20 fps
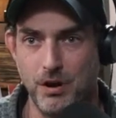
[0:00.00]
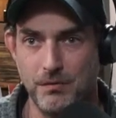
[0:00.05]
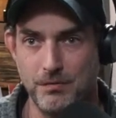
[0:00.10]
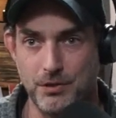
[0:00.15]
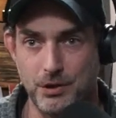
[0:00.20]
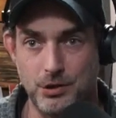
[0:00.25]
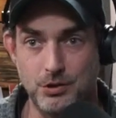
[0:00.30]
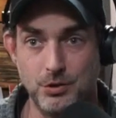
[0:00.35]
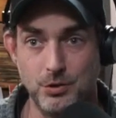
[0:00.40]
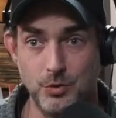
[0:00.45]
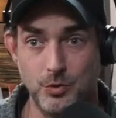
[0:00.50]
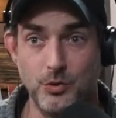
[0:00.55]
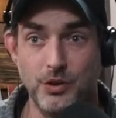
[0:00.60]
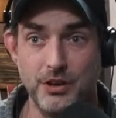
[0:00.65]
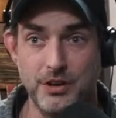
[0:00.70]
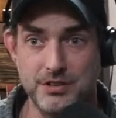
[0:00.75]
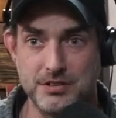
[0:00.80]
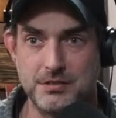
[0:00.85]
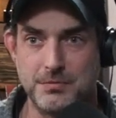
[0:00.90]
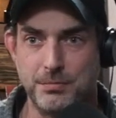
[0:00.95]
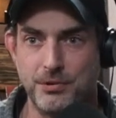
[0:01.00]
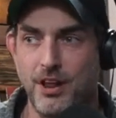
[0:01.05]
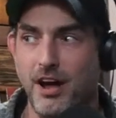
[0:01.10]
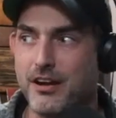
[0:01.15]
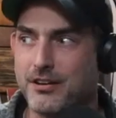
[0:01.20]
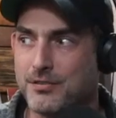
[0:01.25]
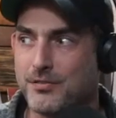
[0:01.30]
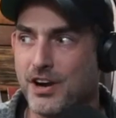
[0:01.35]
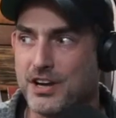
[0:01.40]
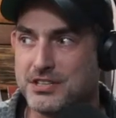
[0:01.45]
of the coolest
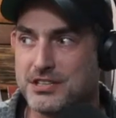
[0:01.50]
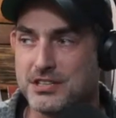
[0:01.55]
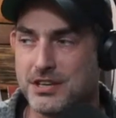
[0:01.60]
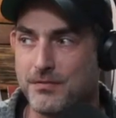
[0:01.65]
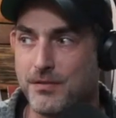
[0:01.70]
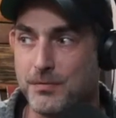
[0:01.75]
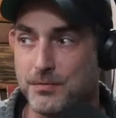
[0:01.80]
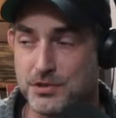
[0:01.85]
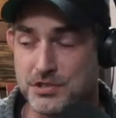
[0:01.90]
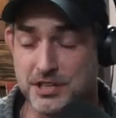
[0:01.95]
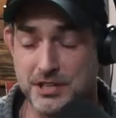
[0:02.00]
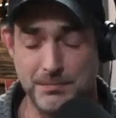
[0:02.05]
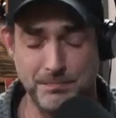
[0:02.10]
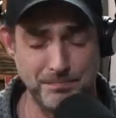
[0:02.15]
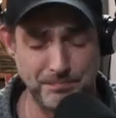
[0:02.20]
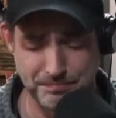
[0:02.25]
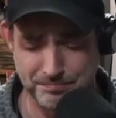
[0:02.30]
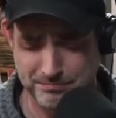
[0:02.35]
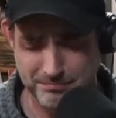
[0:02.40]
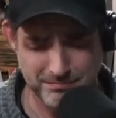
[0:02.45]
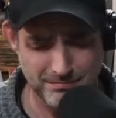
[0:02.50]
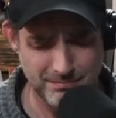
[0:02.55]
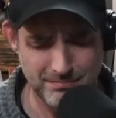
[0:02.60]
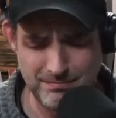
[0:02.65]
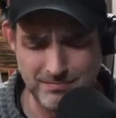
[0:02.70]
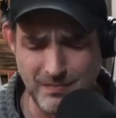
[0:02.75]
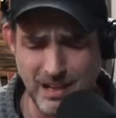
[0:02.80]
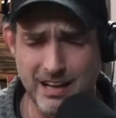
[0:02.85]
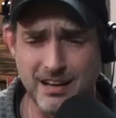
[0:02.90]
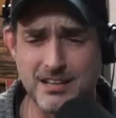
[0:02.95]
plot devices I've ever seen,
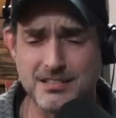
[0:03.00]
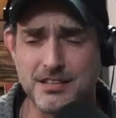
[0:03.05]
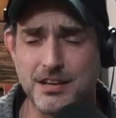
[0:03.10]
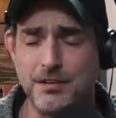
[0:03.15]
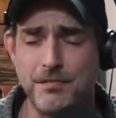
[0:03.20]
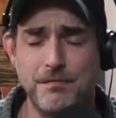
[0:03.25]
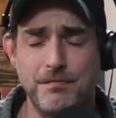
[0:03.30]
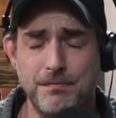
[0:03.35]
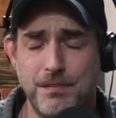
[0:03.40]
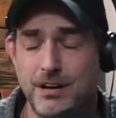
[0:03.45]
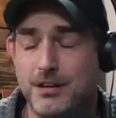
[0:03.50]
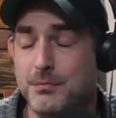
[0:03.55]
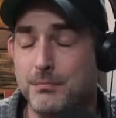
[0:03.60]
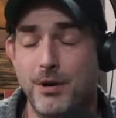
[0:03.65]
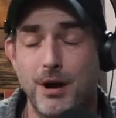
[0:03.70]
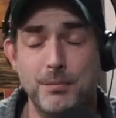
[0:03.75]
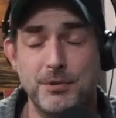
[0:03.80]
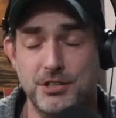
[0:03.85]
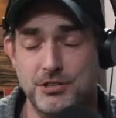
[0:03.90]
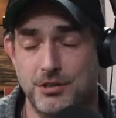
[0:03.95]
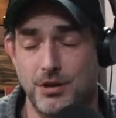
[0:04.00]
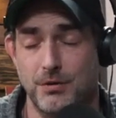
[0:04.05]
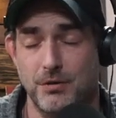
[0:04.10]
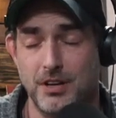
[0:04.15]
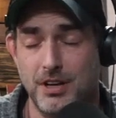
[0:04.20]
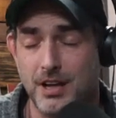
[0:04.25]
and it's in a fucking puppet show.